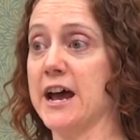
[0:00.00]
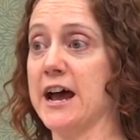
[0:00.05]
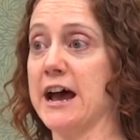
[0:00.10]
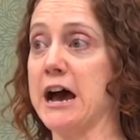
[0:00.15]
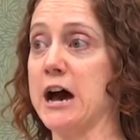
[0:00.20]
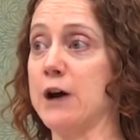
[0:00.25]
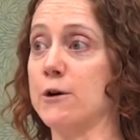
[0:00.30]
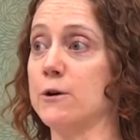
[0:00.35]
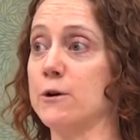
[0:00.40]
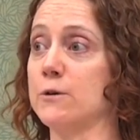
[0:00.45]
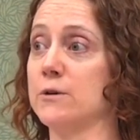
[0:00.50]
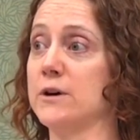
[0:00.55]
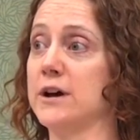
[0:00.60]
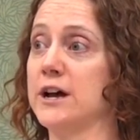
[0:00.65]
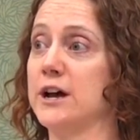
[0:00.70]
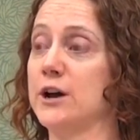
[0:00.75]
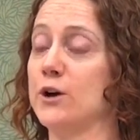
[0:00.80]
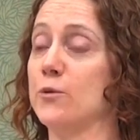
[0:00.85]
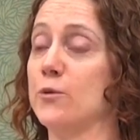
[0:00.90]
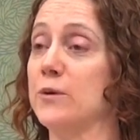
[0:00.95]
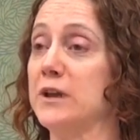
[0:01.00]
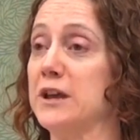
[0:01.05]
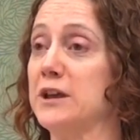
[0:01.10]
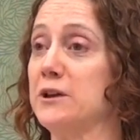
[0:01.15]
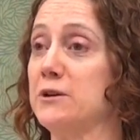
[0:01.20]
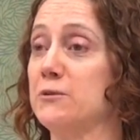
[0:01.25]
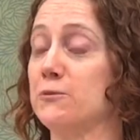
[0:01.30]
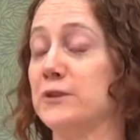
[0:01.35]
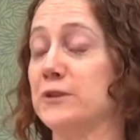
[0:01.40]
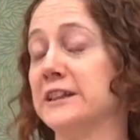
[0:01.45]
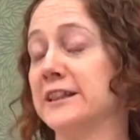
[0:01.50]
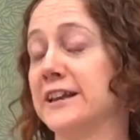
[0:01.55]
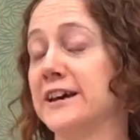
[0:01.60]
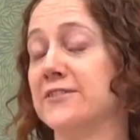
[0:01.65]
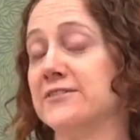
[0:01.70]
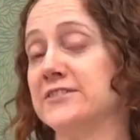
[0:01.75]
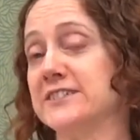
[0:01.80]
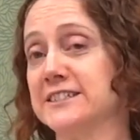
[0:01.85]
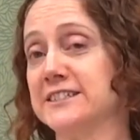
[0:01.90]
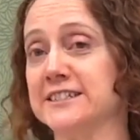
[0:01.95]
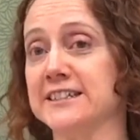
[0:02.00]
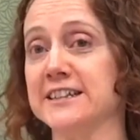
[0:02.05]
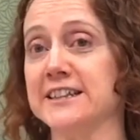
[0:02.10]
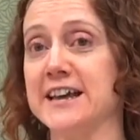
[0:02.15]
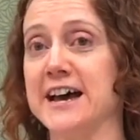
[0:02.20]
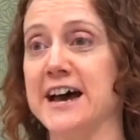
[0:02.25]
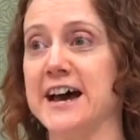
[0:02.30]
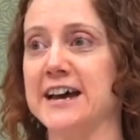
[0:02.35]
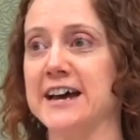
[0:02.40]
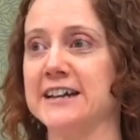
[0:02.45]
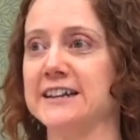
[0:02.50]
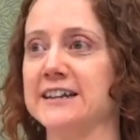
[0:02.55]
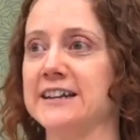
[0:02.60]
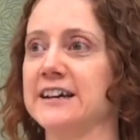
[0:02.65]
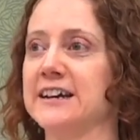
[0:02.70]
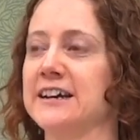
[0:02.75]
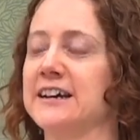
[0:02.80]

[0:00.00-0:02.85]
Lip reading: how we would love to see that